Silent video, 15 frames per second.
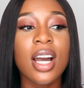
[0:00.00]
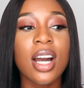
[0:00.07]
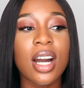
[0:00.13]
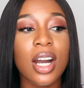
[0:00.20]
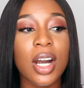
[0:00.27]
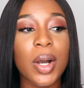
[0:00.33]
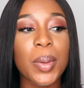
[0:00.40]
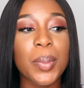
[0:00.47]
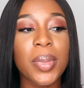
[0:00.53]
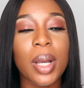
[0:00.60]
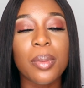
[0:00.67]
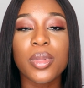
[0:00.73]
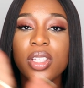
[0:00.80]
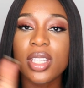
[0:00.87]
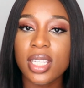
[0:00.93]
But
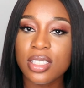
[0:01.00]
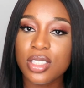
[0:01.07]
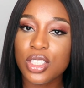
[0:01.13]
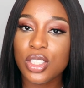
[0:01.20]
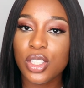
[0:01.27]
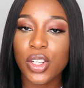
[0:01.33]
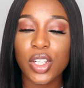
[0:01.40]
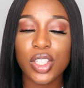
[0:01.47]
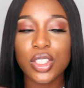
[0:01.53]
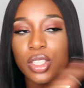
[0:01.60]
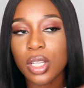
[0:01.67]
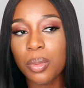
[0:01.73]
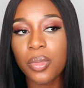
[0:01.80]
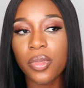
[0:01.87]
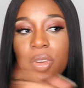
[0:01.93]
I'm gonna insert
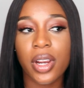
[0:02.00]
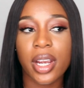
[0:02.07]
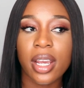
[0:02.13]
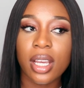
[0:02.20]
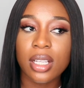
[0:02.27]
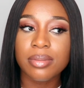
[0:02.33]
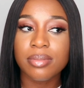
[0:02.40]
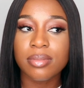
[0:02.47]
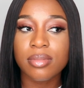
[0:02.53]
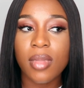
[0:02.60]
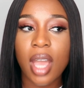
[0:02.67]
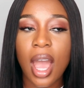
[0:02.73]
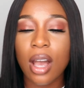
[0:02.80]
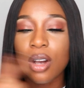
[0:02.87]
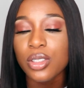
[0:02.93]
somewhere
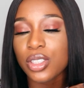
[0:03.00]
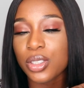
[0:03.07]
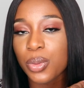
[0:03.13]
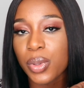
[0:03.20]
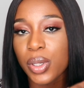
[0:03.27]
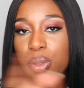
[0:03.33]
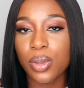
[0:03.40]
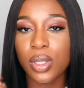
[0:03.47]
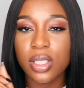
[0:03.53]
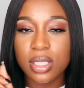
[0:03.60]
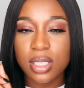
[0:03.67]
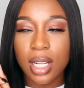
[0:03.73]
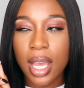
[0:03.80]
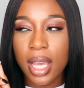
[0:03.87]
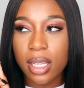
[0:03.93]
how the reel
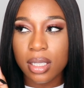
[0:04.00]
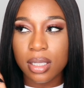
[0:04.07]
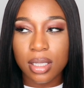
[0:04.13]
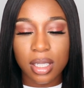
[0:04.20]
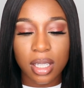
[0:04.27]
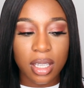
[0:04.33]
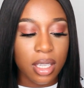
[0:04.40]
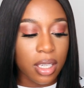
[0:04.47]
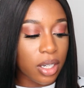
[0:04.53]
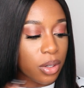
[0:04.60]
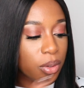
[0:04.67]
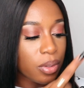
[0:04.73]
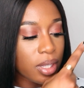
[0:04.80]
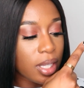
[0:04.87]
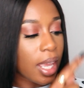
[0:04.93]
looks like, I think here
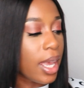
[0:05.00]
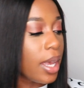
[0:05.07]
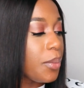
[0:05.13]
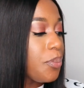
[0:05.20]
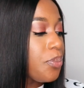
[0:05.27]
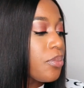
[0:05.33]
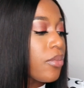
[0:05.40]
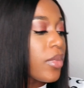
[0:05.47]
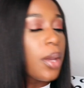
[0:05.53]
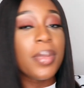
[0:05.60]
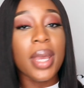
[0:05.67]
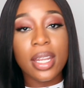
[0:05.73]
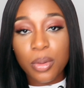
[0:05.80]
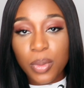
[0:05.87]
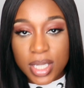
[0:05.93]
or there.
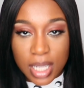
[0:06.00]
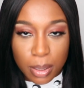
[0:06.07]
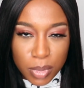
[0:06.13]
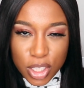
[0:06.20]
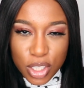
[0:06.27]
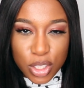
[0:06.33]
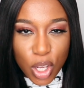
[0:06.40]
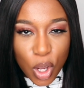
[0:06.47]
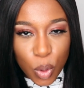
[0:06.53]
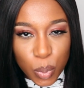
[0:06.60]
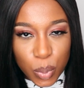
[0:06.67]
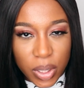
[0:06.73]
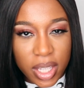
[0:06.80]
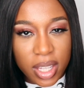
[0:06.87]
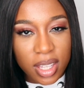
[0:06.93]
But anyways, let me just
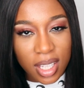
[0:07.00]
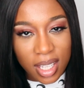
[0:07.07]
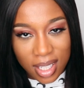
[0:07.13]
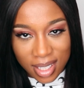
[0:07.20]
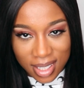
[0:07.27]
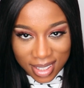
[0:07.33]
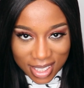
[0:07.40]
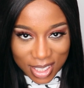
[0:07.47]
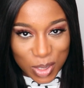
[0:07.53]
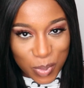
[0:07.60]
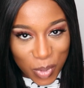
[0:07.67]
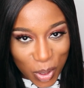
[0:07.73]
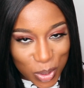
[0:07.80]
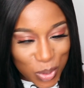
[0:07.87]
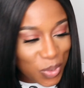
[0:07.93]
open this
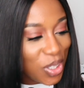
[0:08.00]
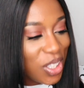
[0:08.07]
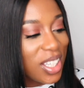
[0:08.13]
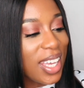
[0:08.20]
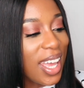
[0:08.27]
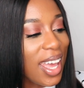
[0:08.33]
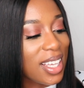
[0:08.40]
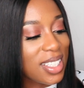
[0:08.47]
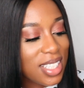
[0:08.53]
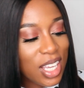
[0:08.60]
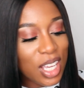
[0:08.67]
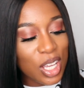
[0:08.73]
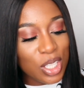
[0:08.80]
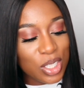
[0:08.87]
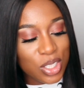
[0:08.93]
box for you guys.
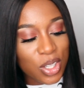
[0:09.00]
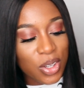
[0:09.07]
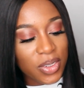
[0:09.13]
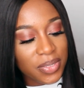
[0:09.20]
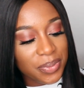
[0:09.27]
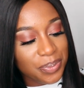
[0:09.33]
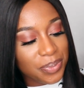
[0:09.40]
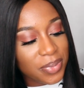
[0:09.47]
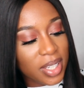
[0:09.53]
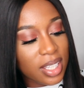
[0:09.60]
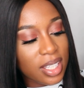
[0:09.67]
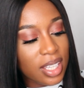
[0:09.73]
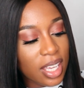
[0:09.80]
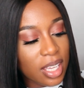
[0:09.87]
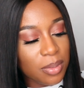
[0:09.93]
So
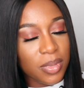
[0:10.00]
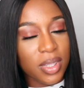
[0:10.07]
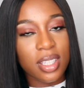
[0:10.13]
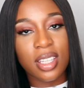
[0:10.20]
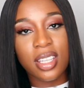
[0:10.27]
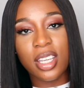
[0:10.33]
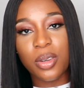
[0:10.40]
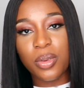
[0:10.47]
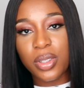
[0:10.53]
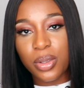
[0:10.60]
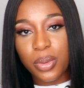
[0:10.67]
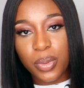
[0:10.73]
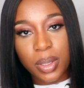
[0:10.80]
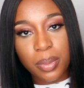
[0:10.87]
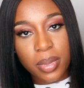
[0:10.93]
it came in here with
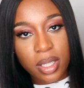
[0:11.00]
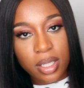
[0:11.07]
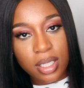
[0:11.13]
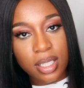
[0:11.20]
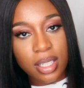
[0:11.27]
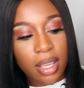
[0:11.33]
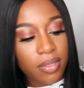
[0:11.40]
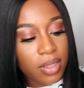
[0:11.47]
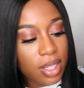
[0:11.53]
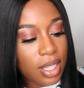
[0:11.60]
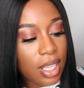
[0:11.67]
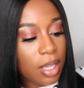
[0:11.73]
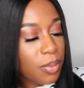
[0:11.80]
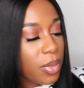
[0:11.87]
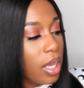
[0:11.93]
the ribbon and
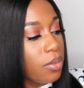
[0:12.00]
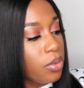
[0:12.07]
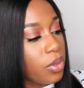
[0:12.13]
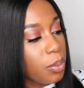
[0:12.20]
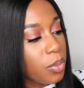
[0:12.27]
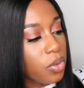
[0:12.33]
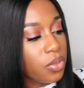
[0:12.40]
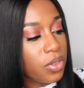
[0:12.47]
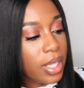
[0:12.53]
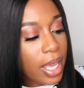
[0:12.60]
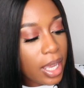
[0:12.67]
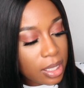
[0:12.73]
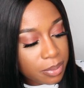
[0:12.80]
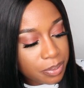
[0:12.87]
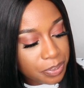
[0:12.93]
everything, but I've removed
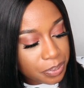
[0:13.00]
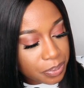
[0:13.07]
that.